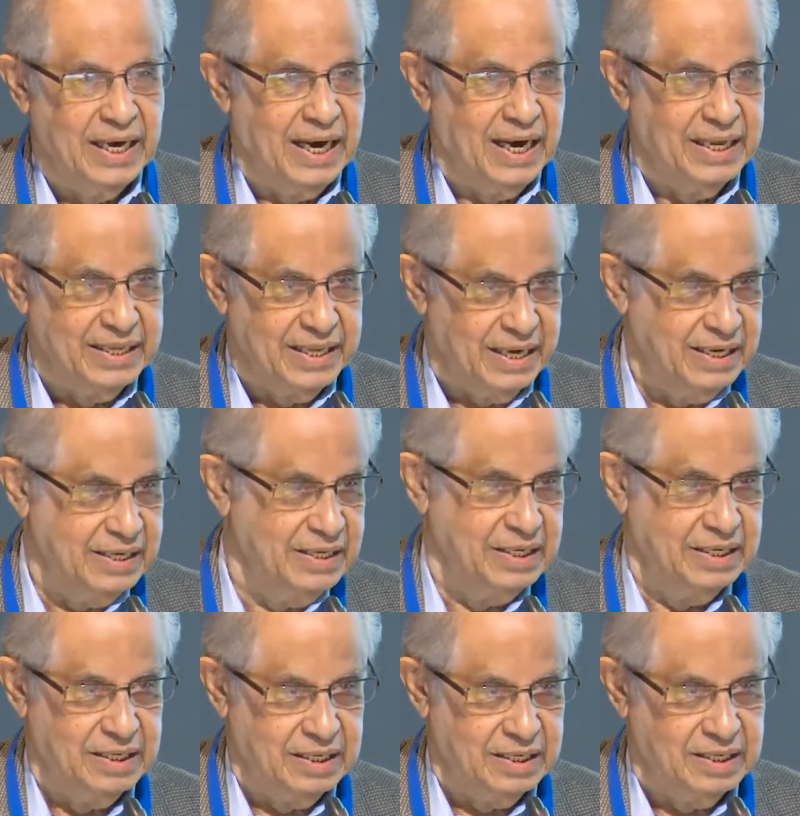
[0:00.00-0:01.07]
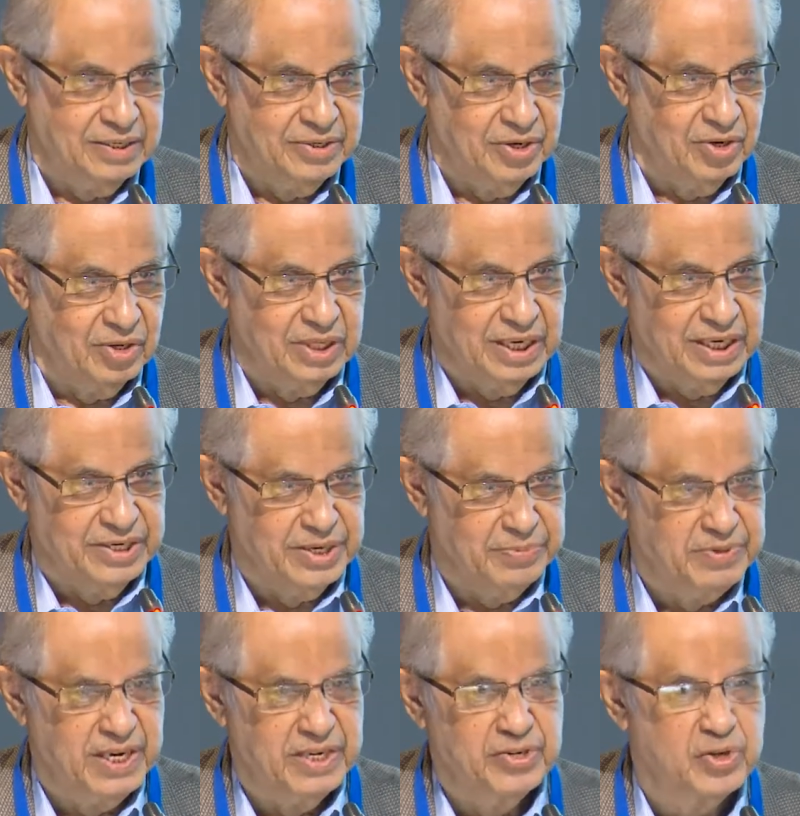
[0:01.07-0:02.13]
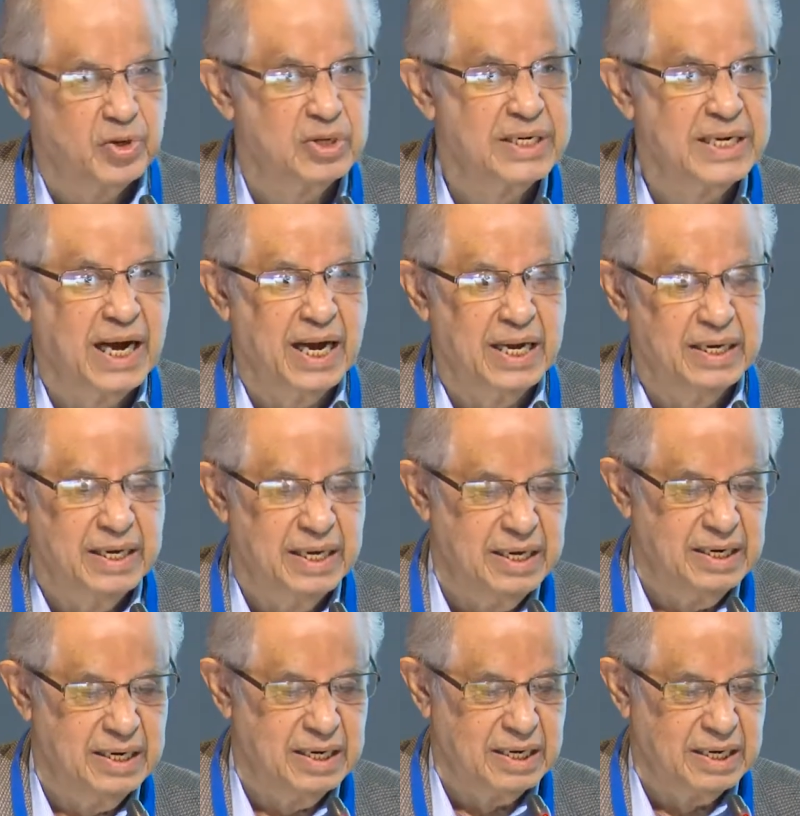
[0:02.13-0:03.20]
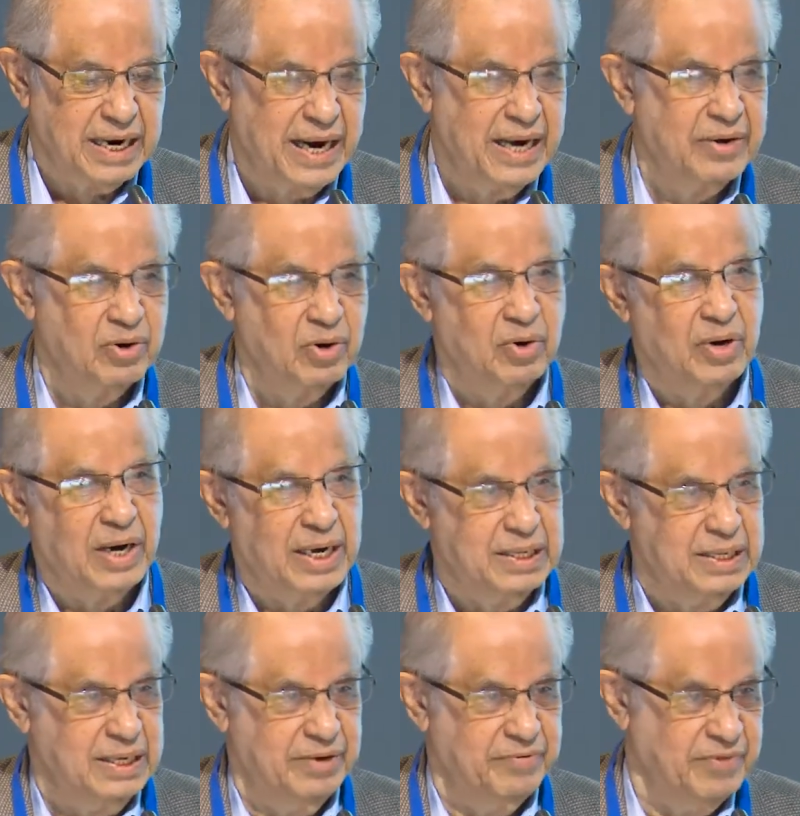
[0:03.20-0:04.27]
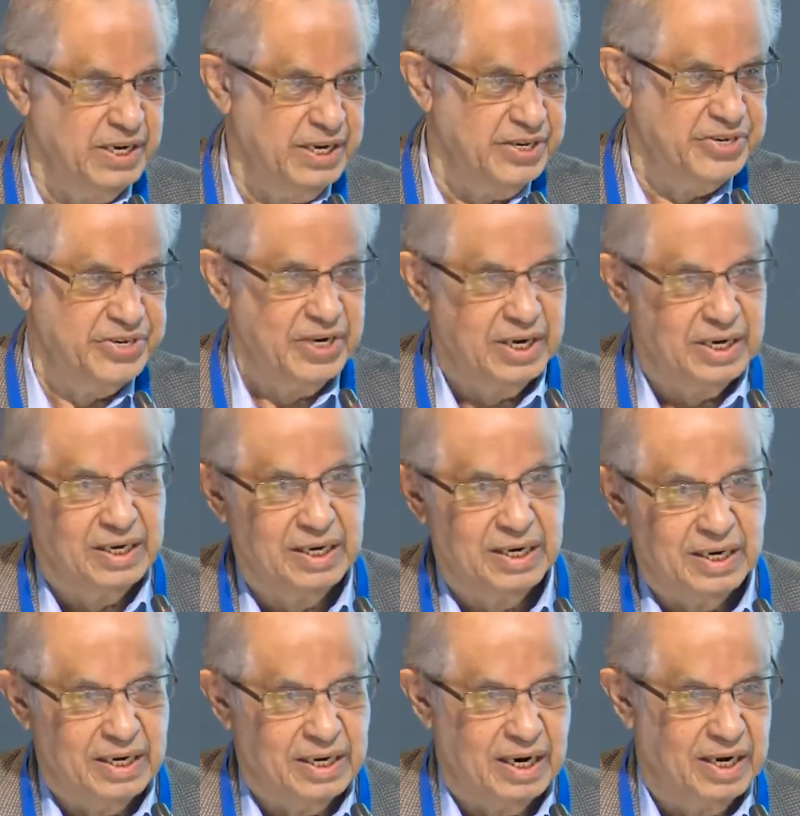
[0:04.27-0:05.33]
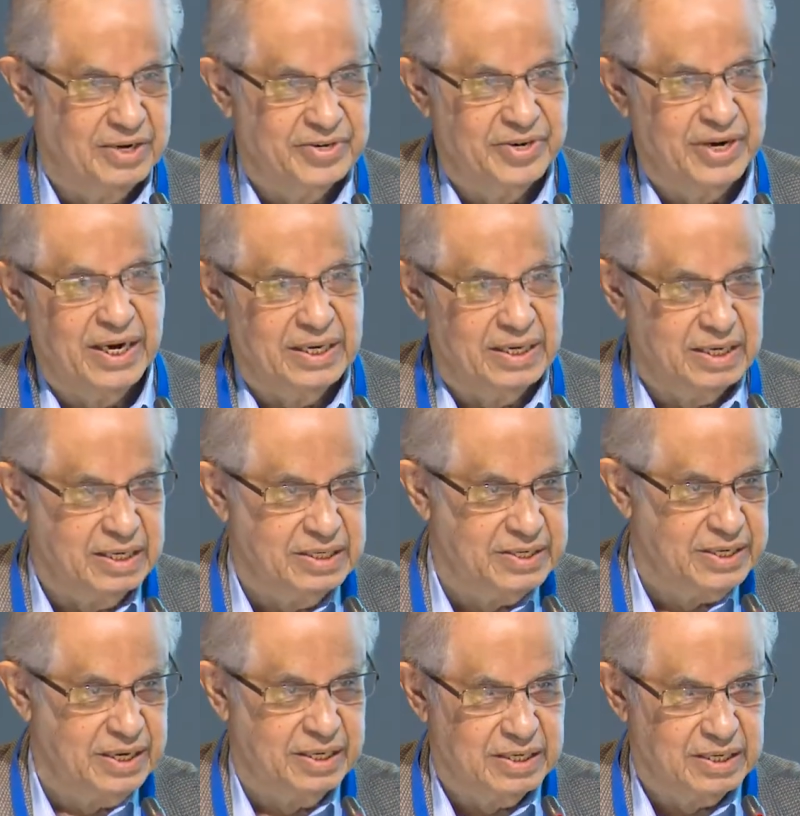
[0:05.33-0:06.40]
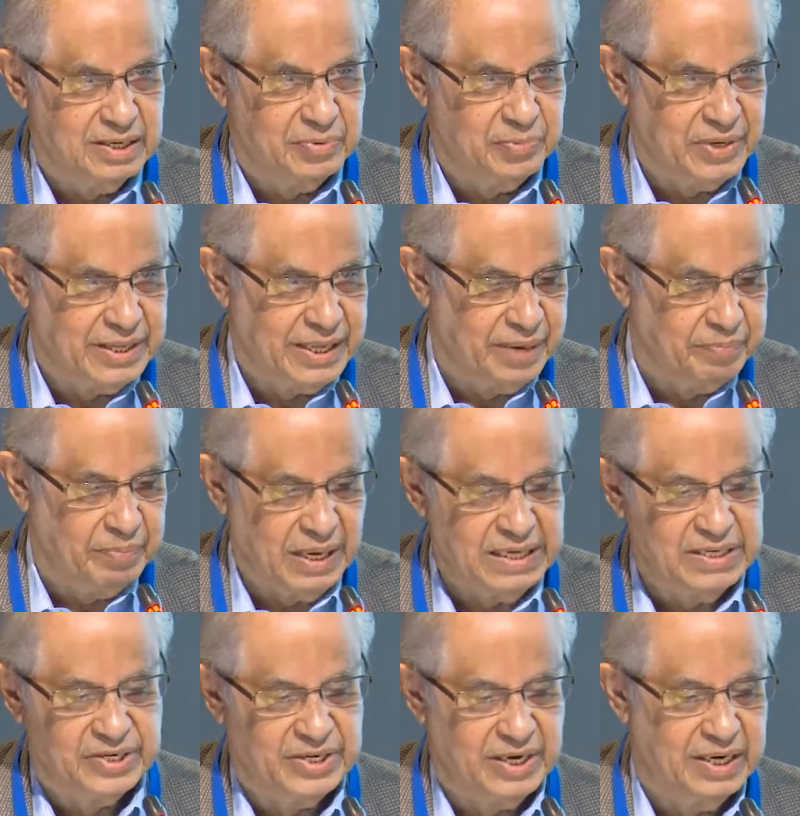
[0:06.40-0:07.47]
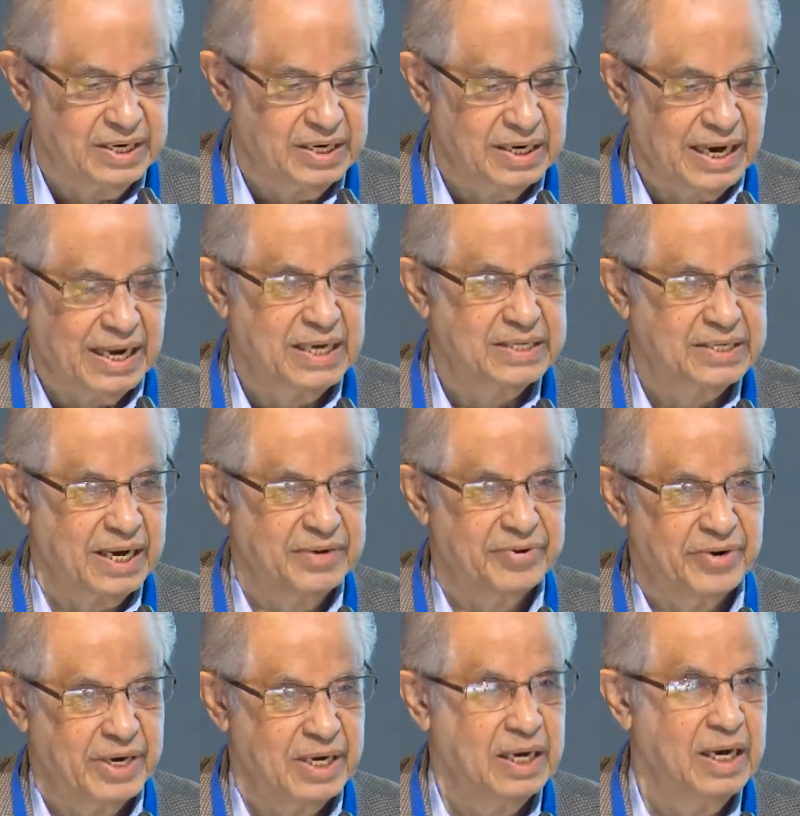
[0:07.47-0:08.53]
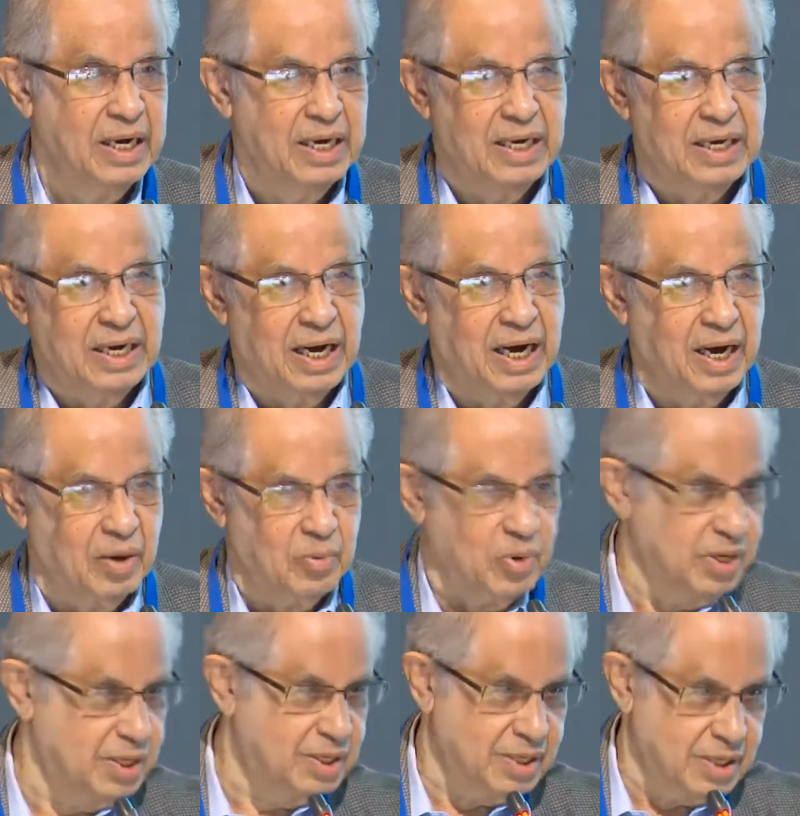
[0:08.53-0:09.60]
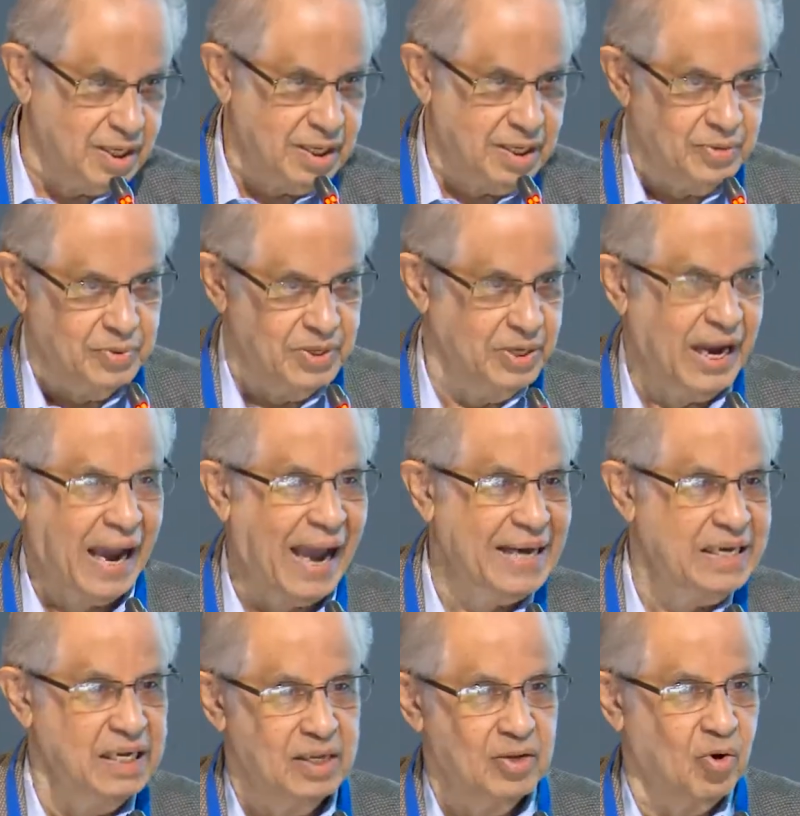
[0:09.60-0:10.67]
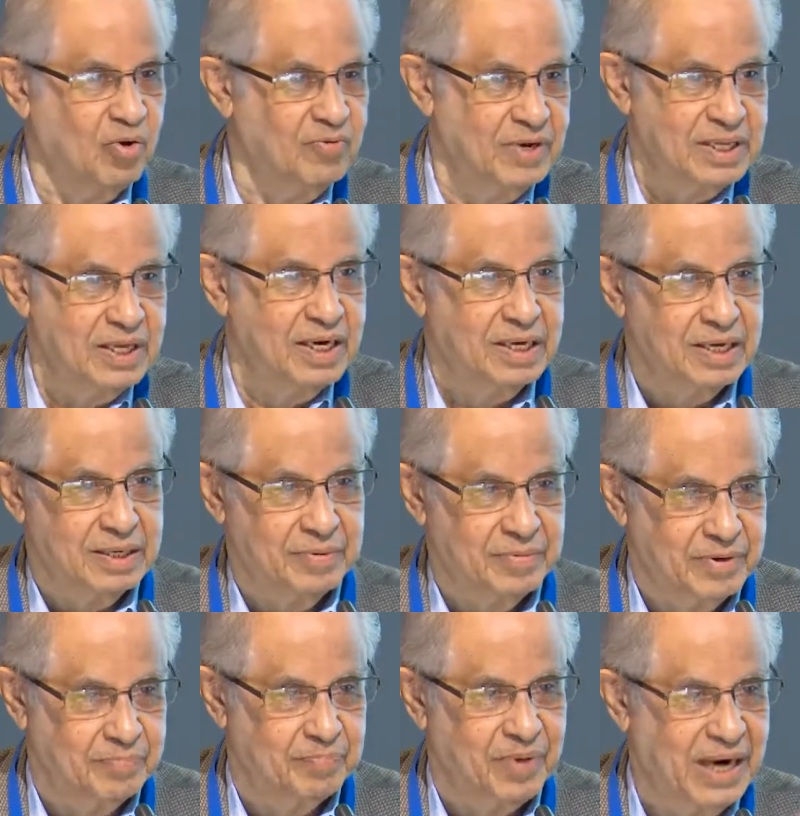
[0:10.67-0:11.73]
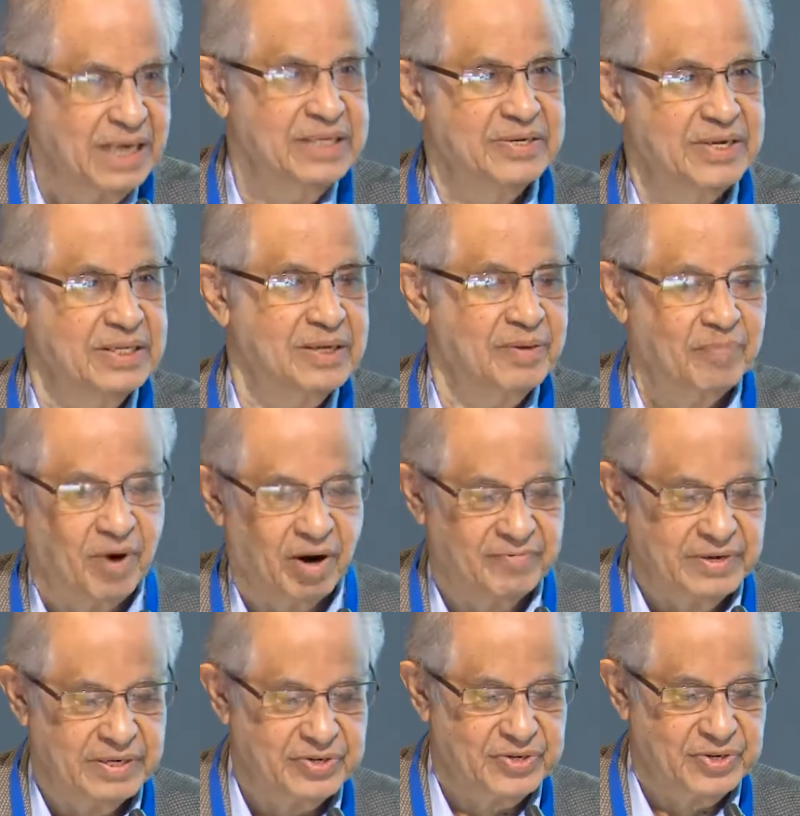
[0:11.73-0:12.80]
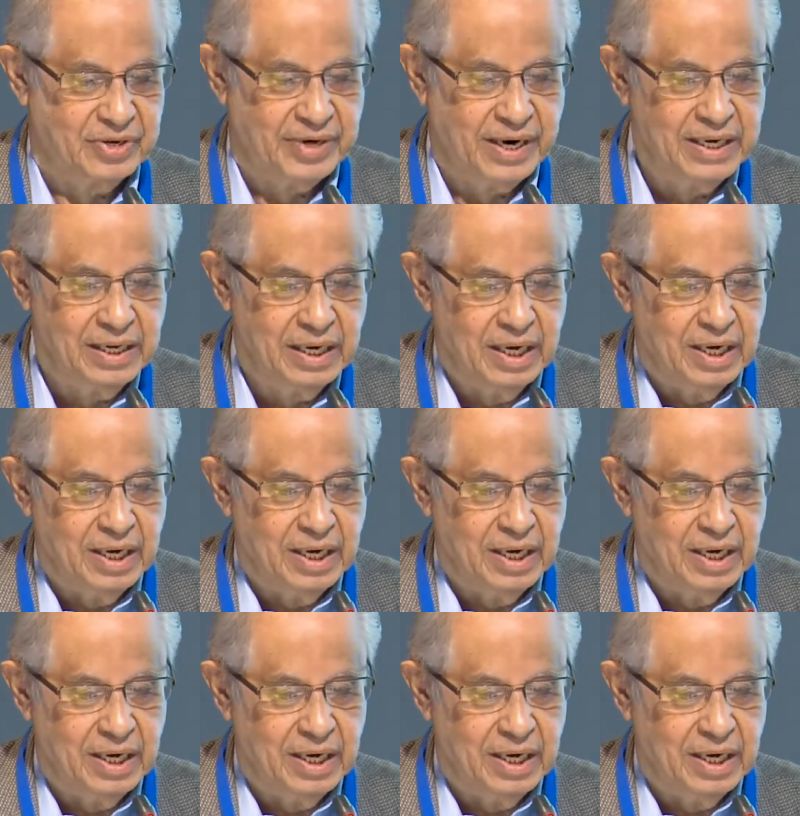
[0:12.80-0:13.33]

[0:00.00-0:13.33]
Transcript: and then the, you know, the Egyptian Sultan in uh, Cairo and the Venetian uh, traders in, with their base in Alexandria uh, would, uh, would haggle over the price and the profits, right?